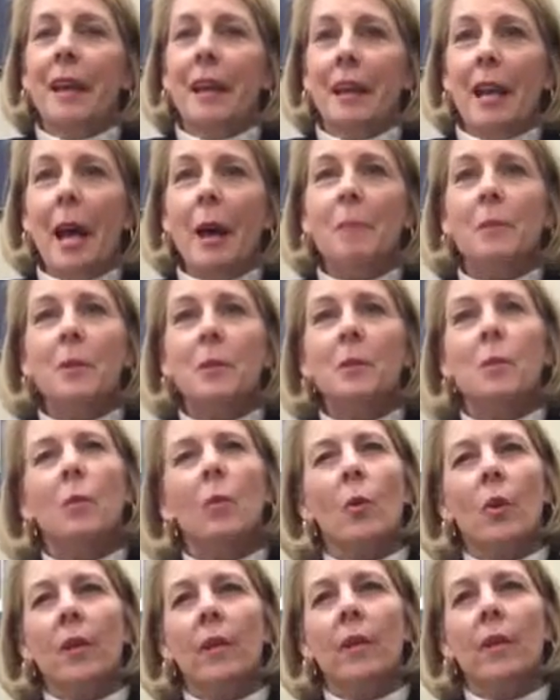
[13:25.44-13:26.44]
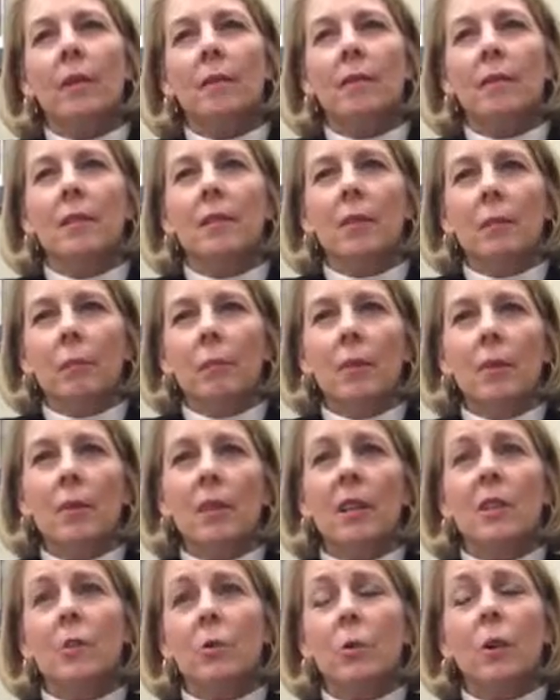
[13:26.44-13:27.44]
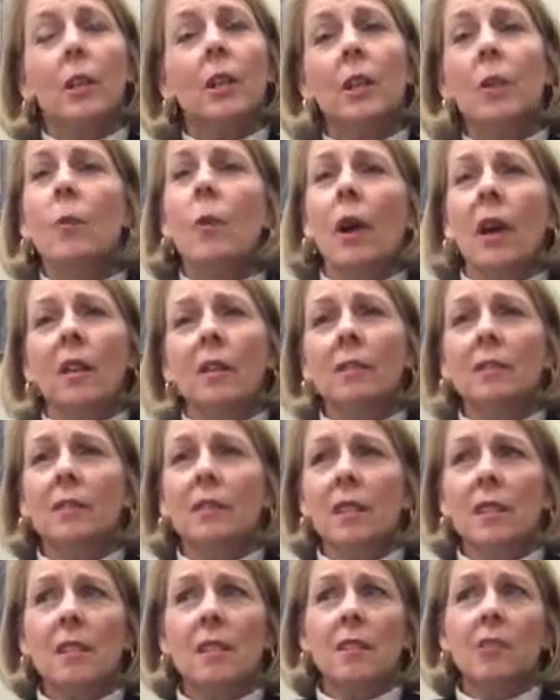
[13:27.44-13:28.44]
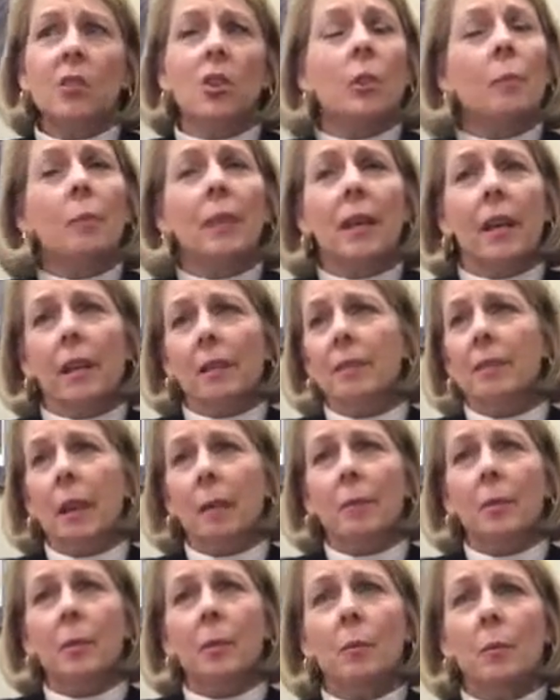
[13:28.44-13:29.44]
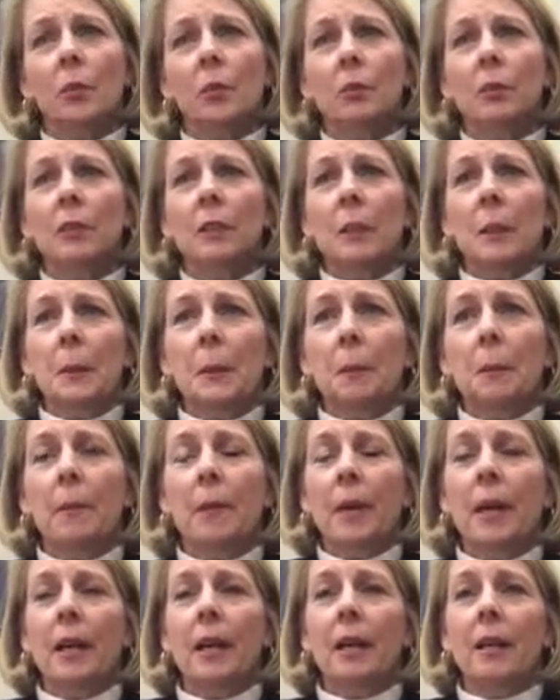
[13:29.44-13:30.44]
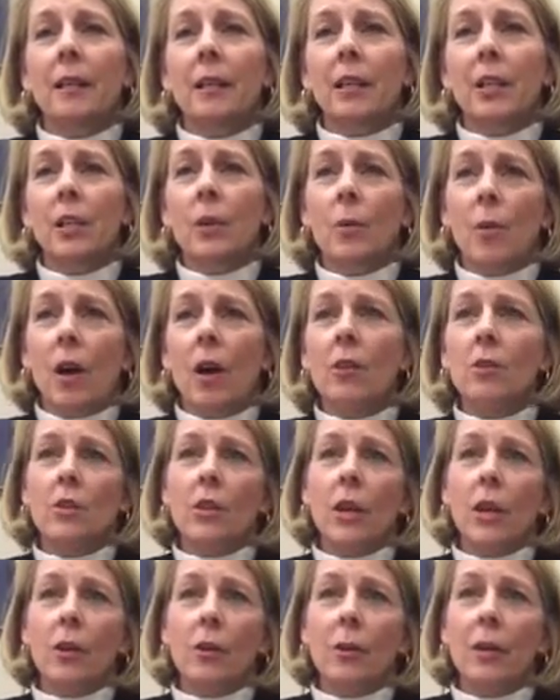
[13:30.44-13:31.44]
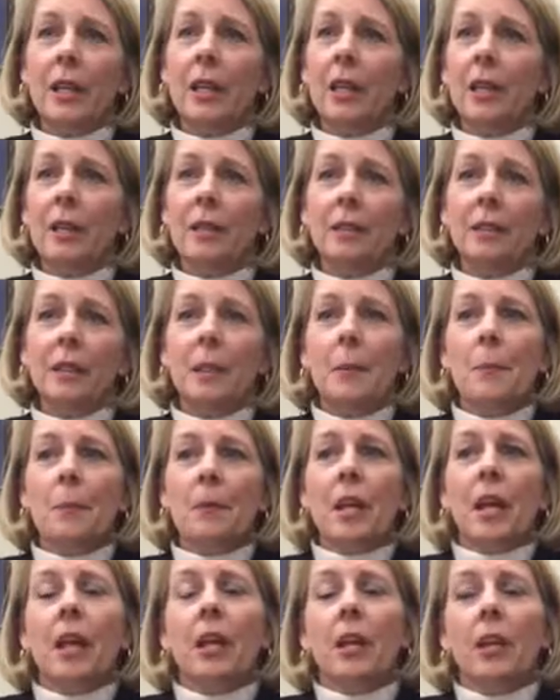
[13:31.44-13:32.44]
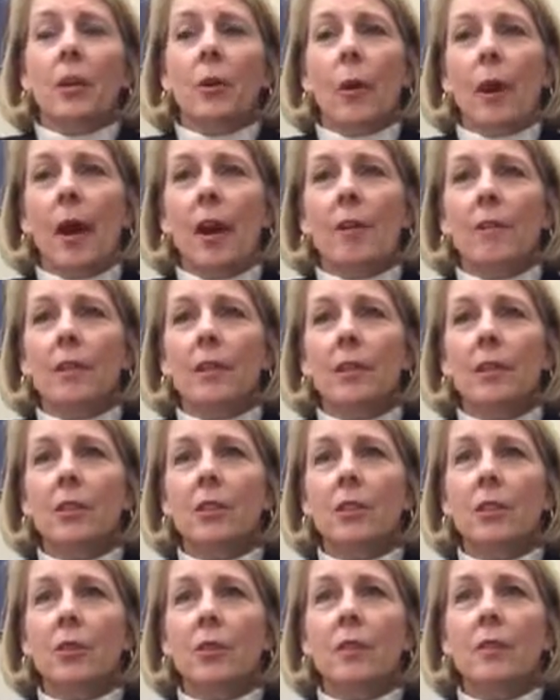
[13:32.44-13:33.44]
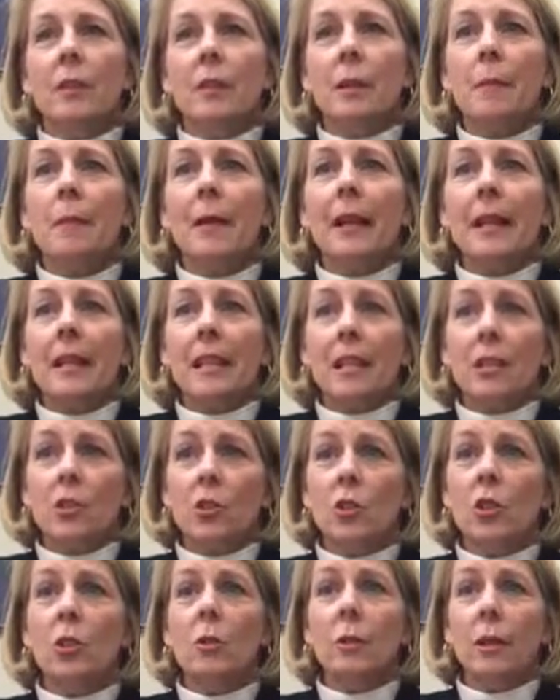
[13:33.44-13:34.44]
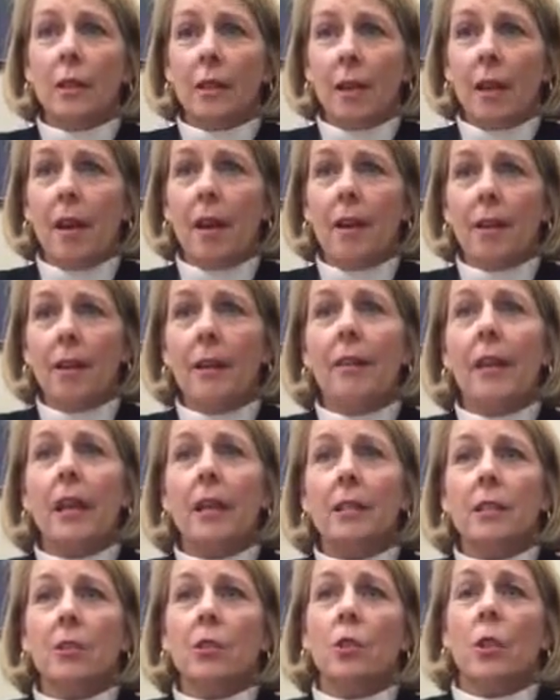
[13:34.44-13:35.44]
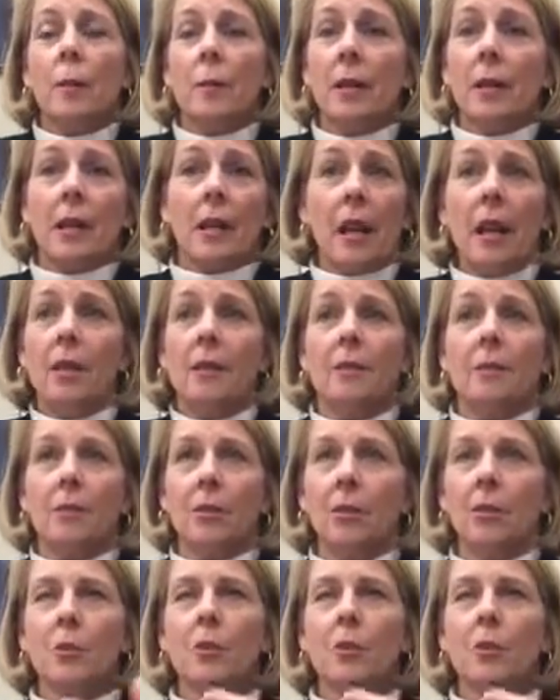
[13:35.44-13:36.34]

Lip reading: it happens more than is really what this should be acceptable. But you also, again, you have to, if somebody is doing that and they discriminate